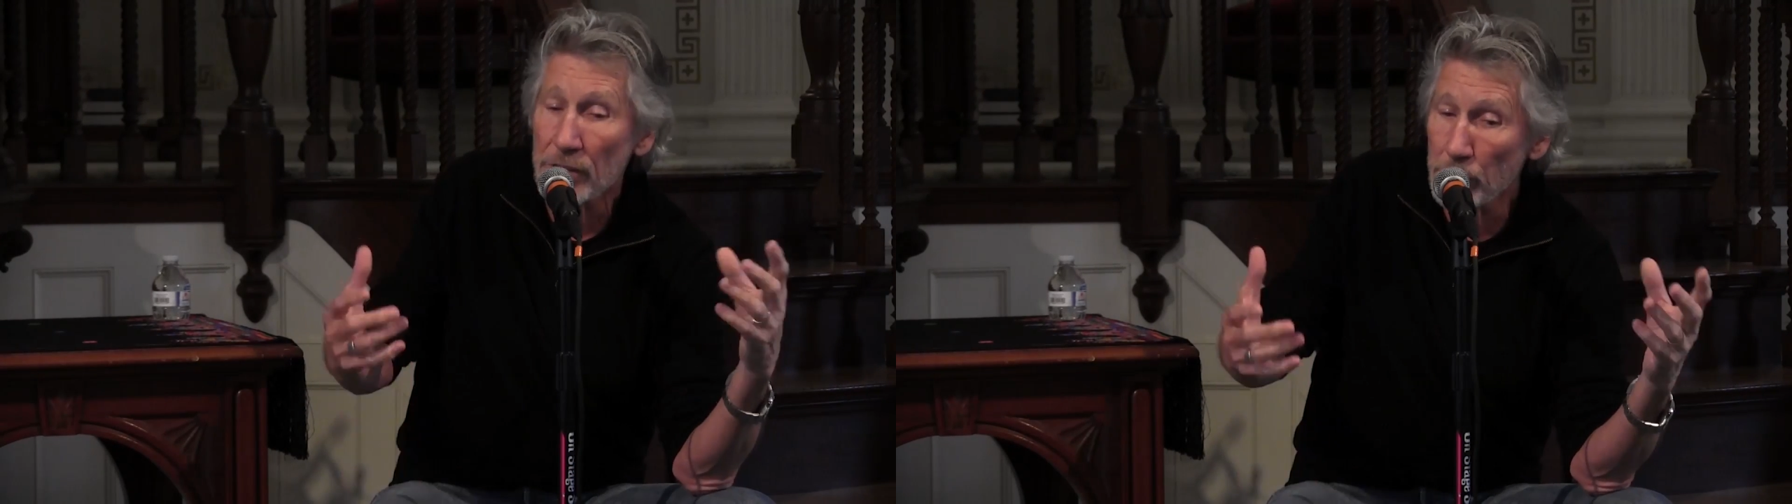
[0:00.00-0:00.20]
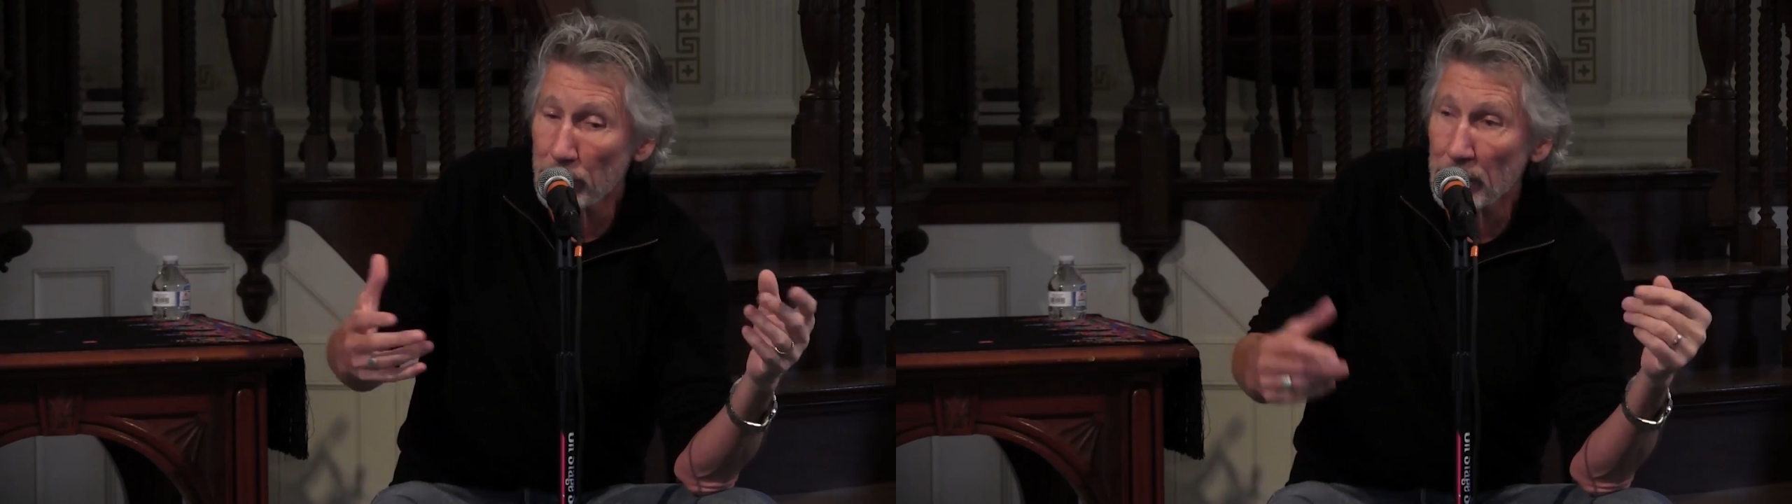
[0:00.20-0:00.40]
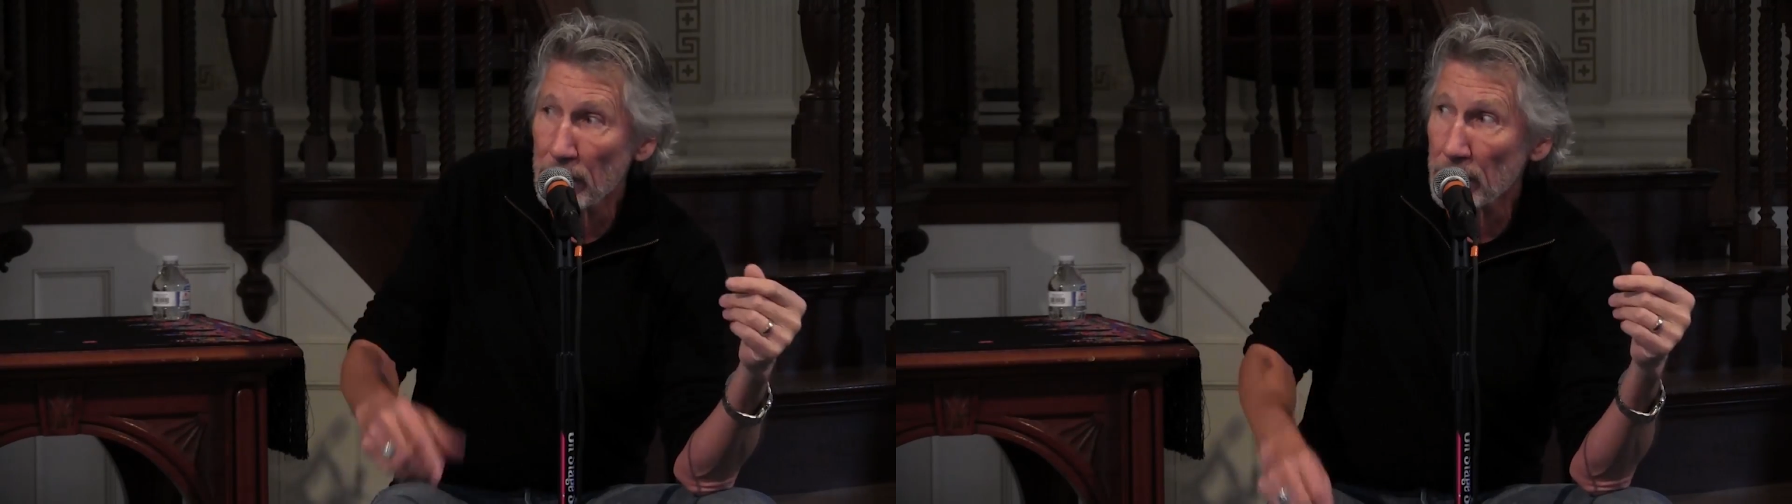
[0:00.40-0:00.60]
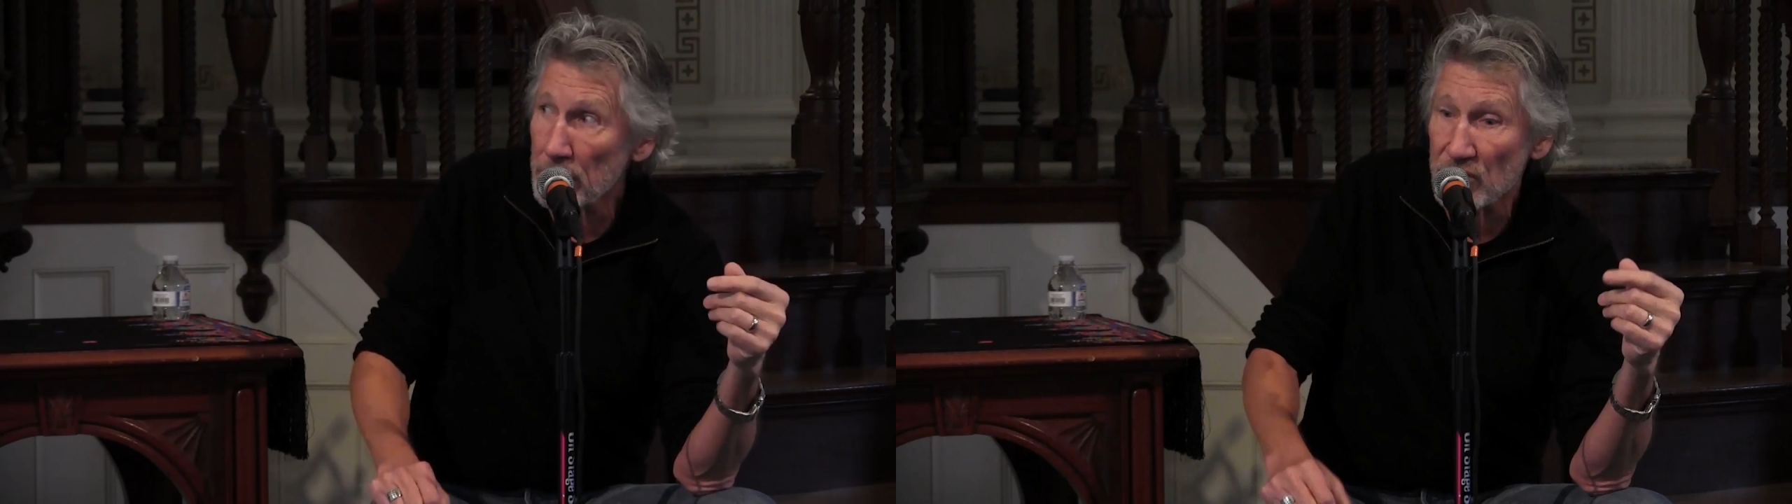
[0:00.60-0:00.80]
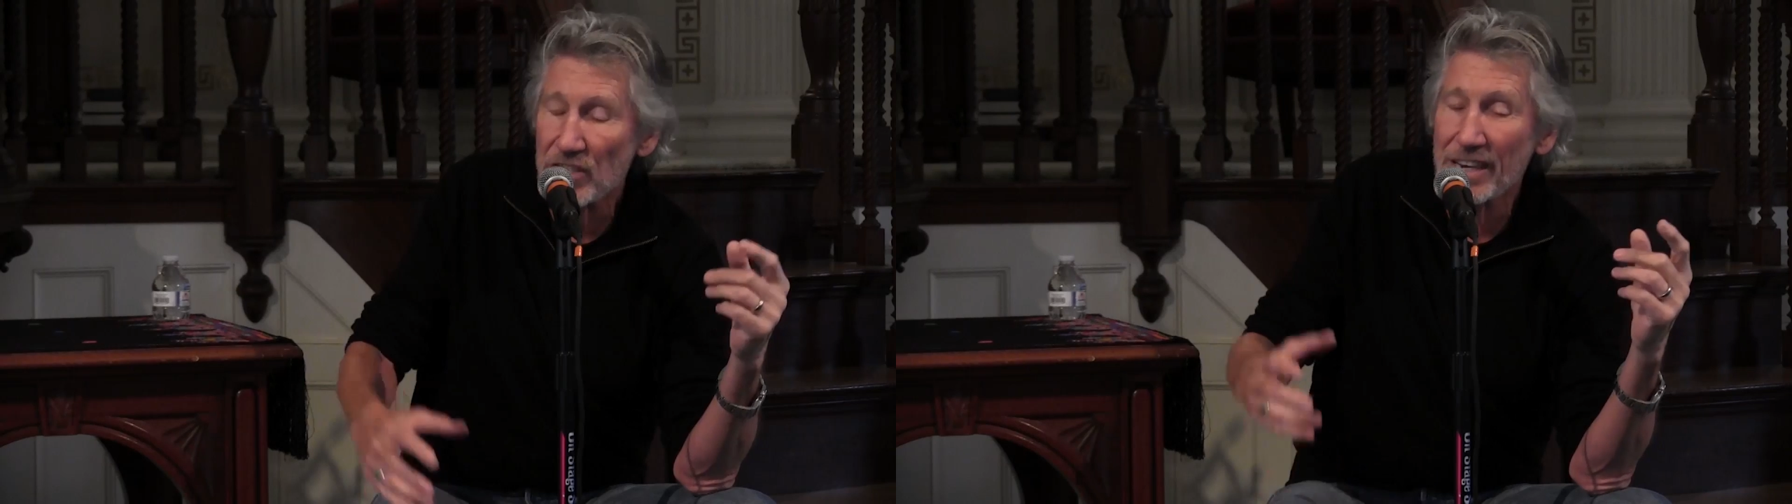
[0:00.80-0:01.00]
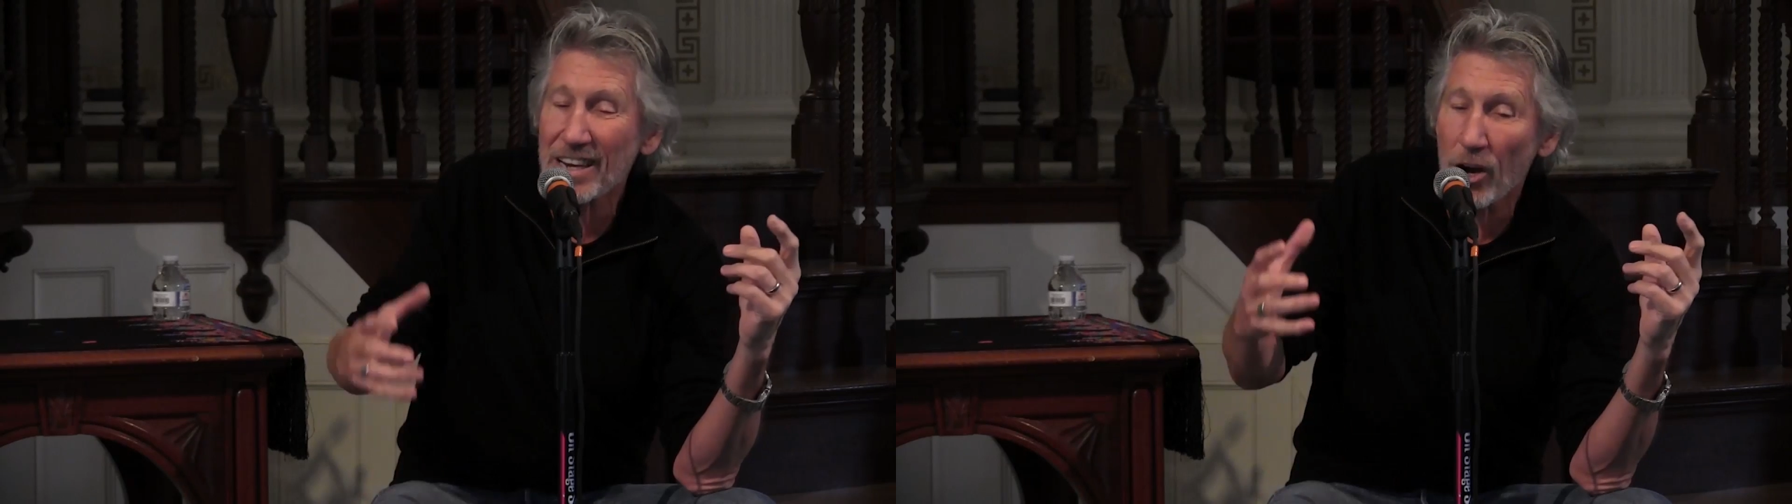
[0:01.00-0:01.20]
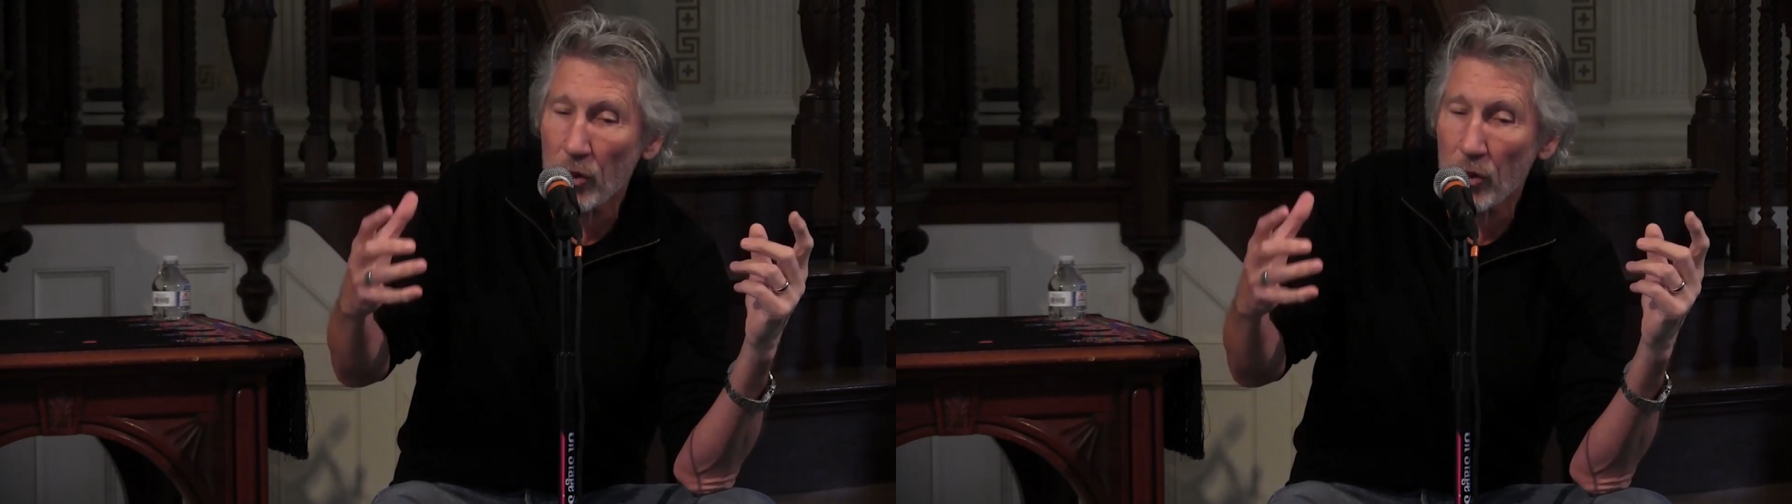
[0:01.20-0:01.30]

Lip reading: you Americans here,